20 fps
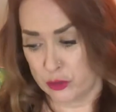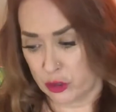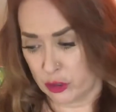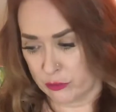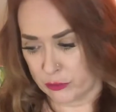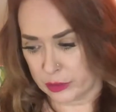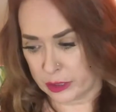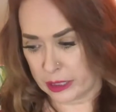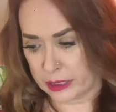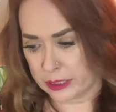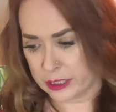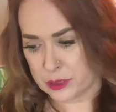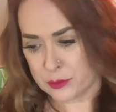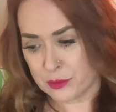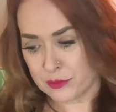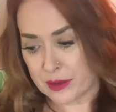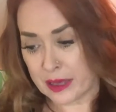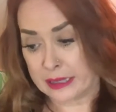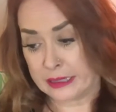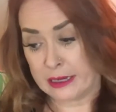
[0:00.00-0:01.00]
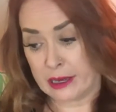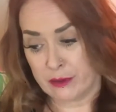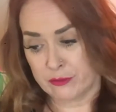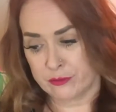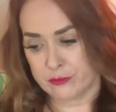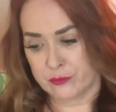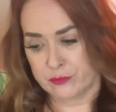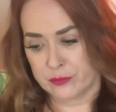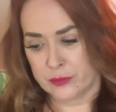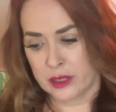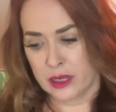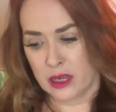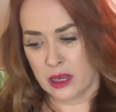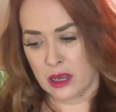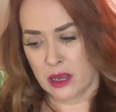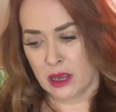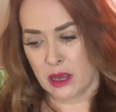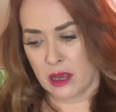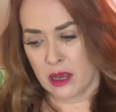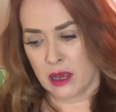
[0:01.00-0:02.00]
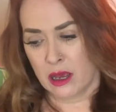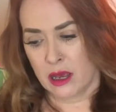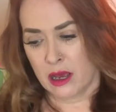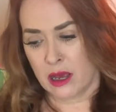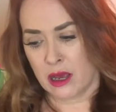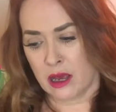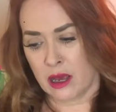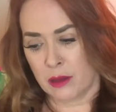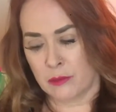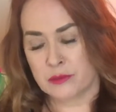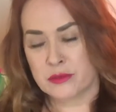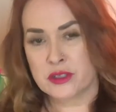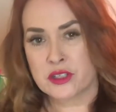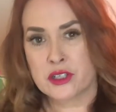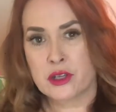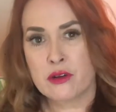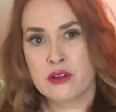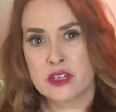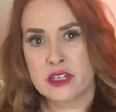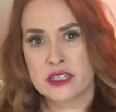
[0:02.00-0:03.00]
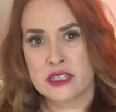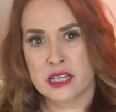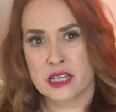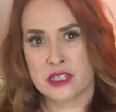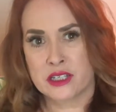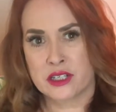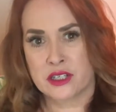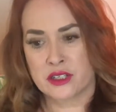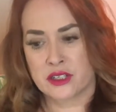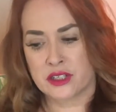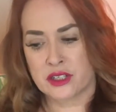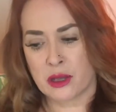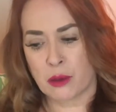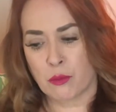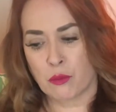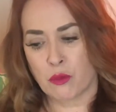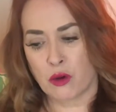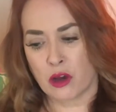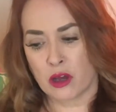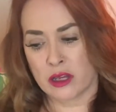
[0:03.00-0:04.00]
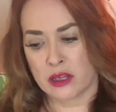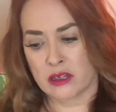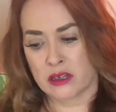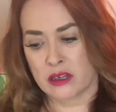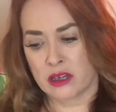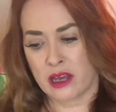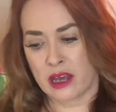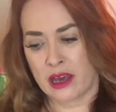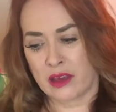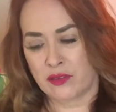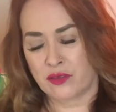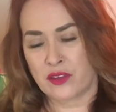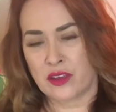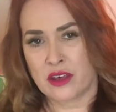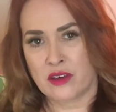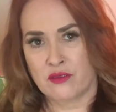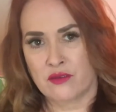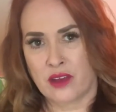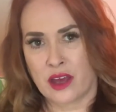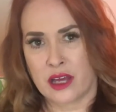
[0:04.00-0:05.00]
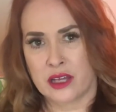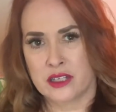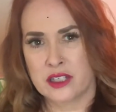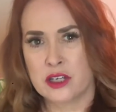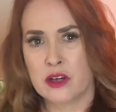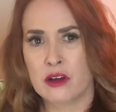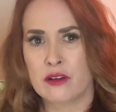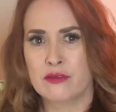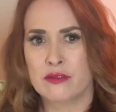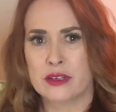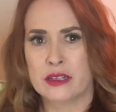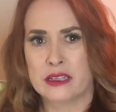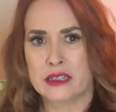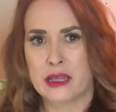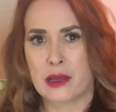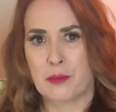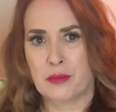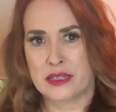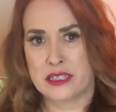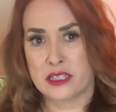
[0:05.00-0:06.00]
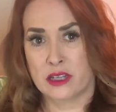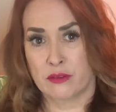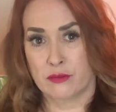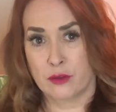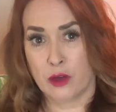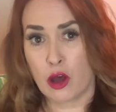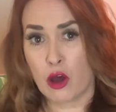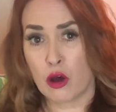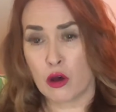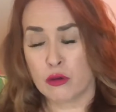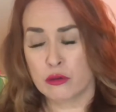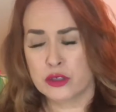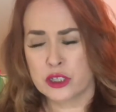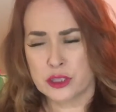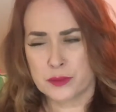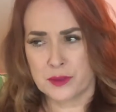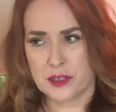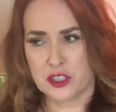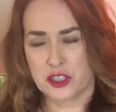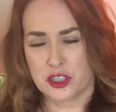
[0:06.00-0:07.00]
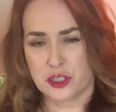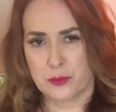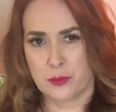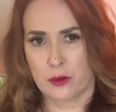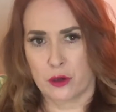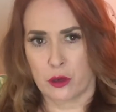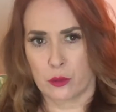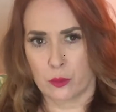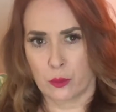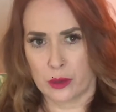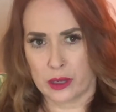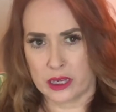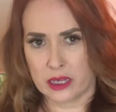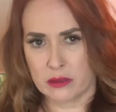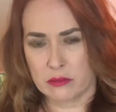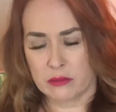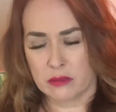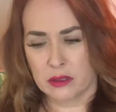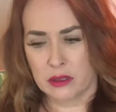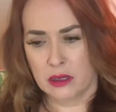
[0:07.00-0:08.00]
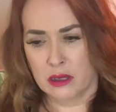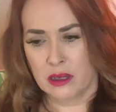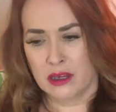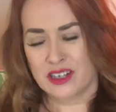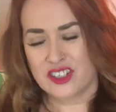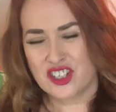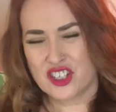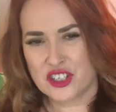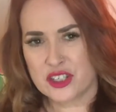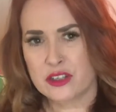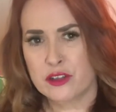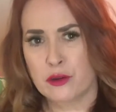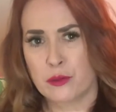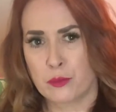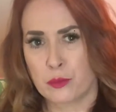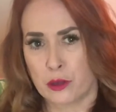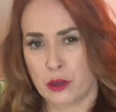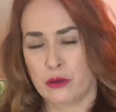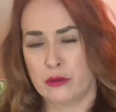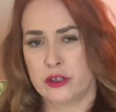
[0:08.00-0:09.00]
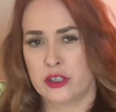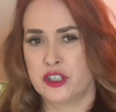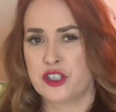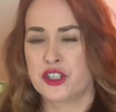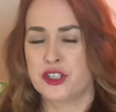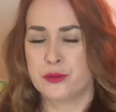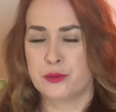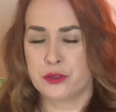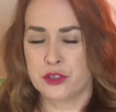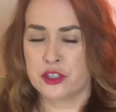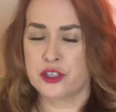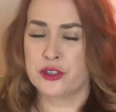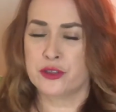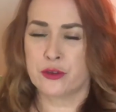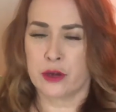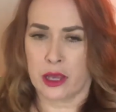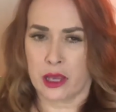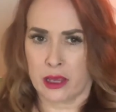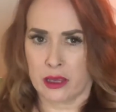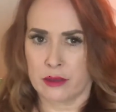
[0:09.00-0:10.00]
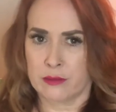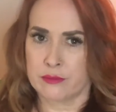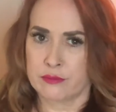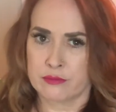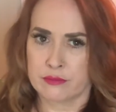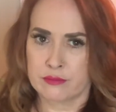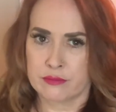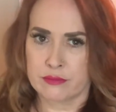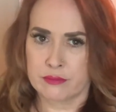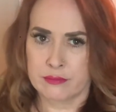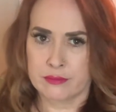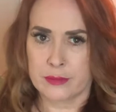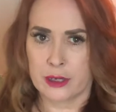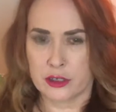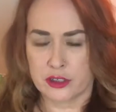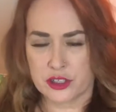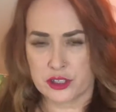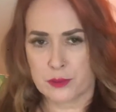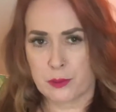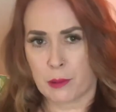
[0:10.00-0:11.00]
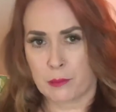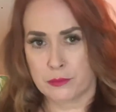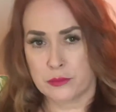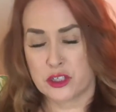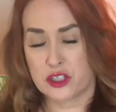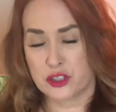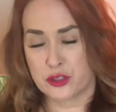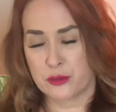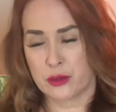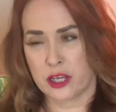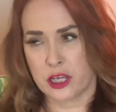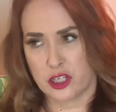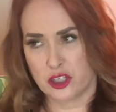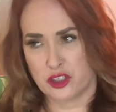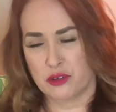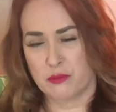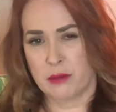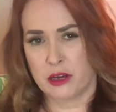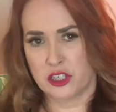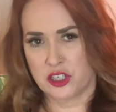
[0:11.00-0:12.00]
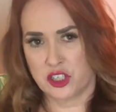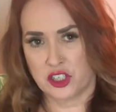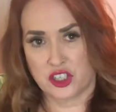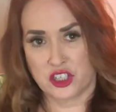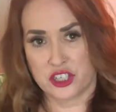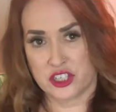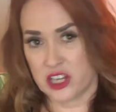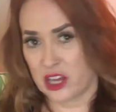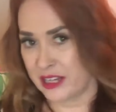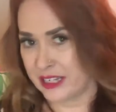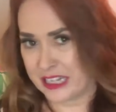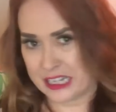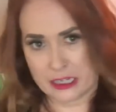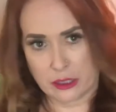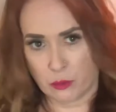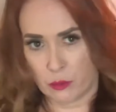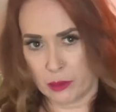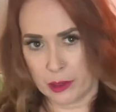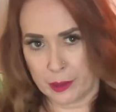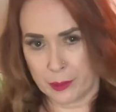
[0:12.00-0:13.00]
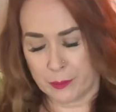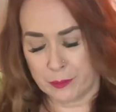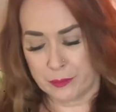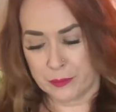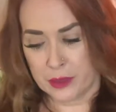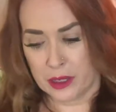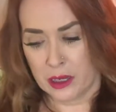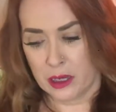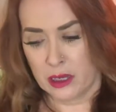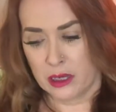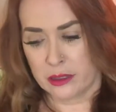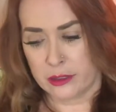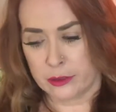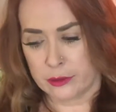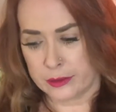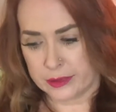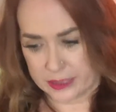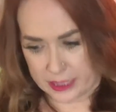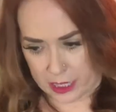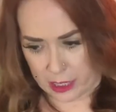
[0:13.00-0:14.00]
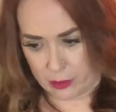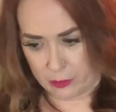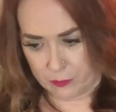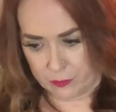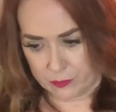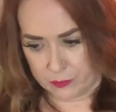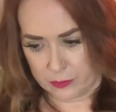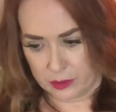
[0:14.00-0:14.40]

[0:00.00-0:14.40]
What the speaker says: and over again, because we've had enough. Sonja says to someone at the event, you know, I've really let myself go just because she's put on weight. She's a little bloated. She's drinking. You know, she's drinking too much and she's not eating well. You can tell.